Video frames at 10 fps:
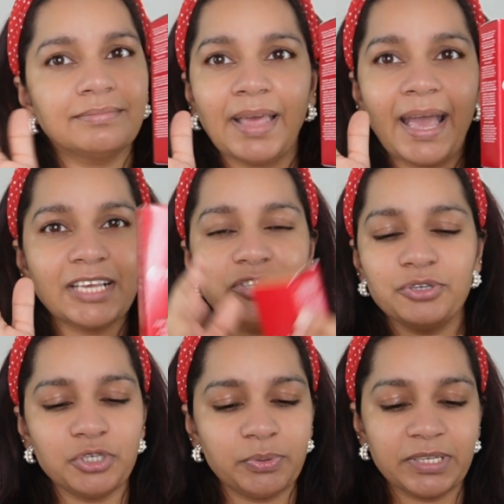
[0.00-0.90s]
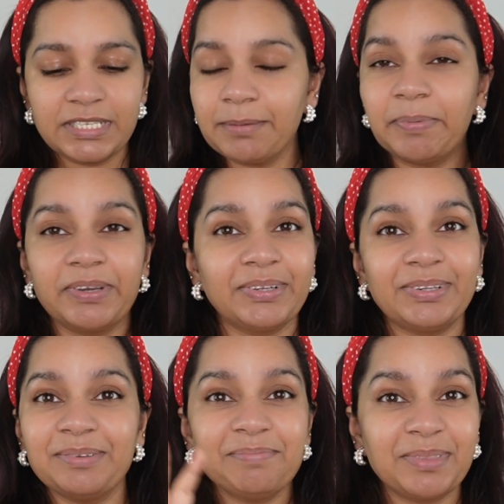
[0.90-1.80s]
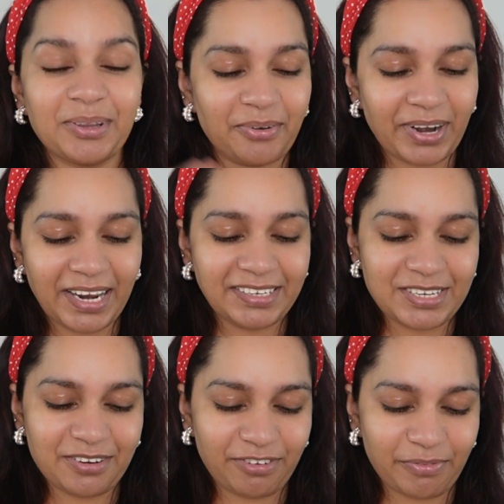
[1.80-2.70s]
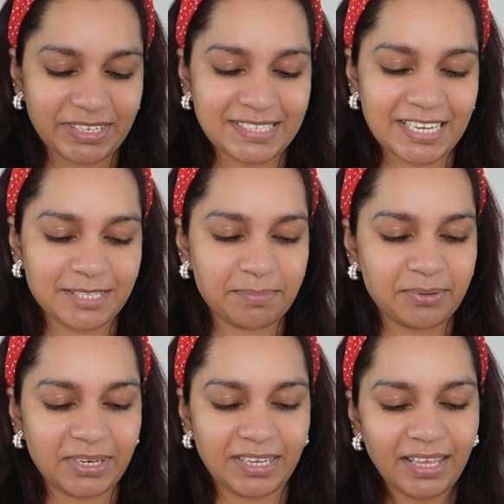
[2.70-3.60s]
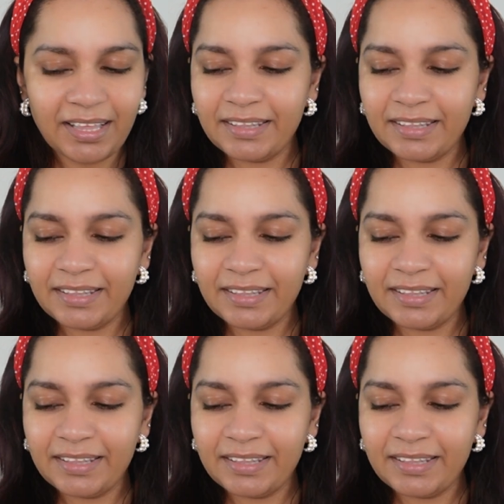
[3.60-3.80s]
as usual, typical, the red for one size beauty.